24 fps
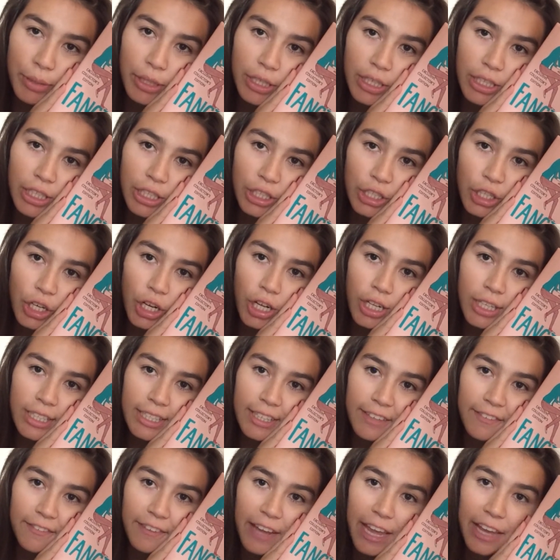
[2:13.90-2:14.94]
book called
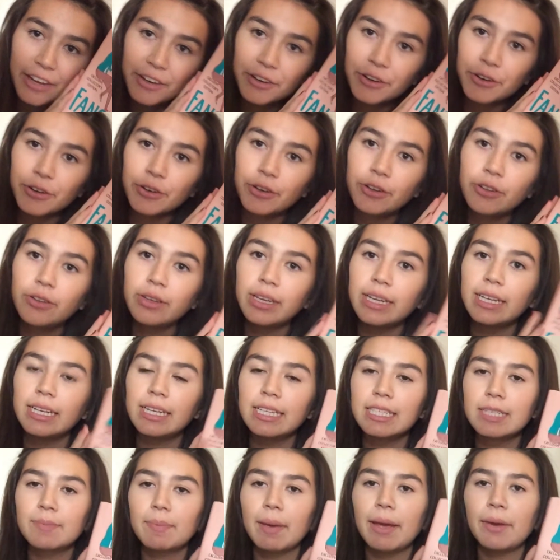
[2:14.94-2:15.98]
Fangirl, and
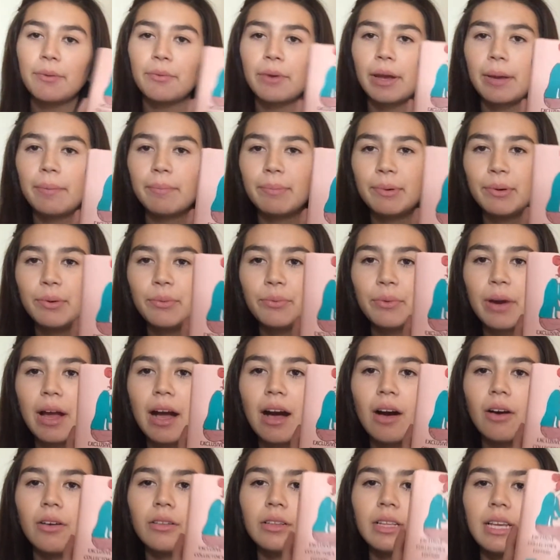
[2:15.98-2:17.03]
it's by Rainbow
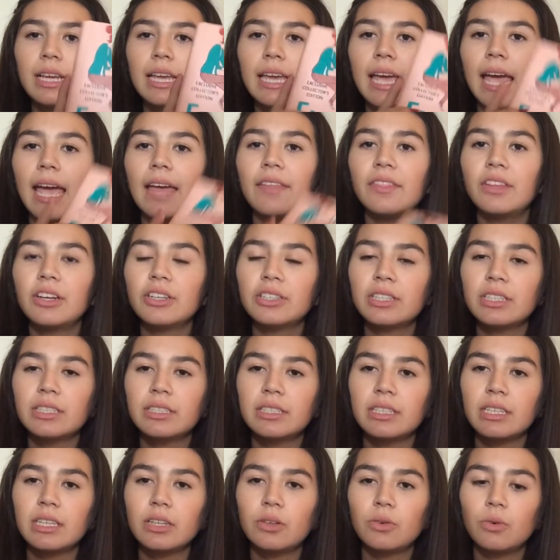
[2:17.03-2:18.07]
Rowe, and there's a
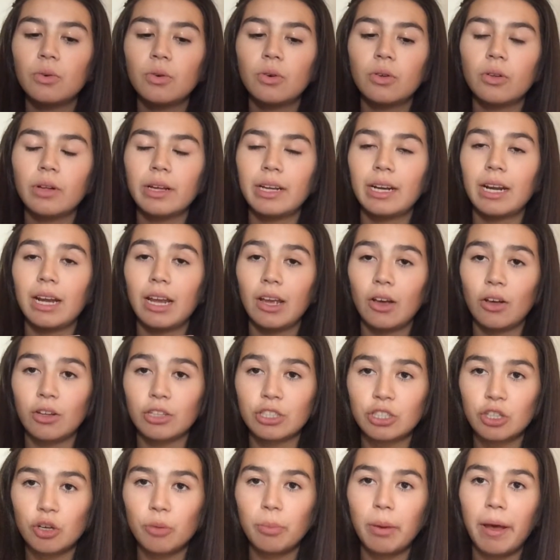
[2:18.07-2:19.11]
sequel and I
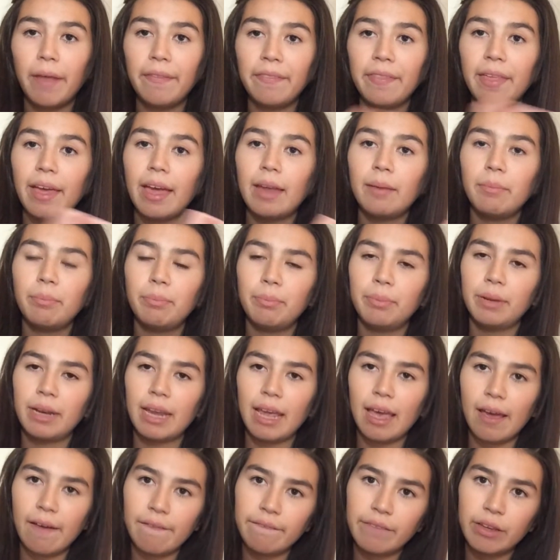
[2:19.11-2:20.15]
also bought that, but I
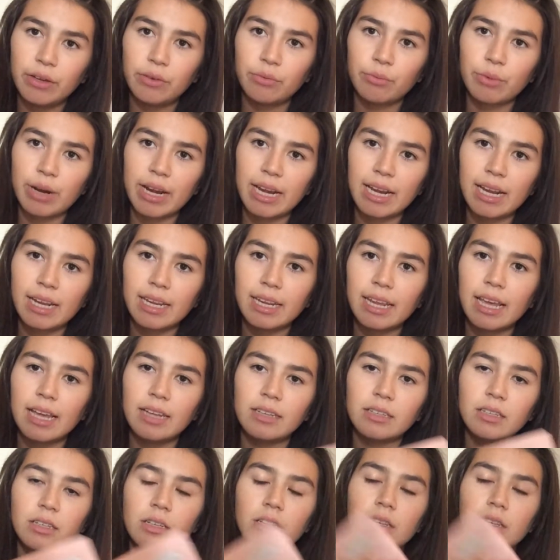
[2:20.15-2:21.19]
haven't read it yet.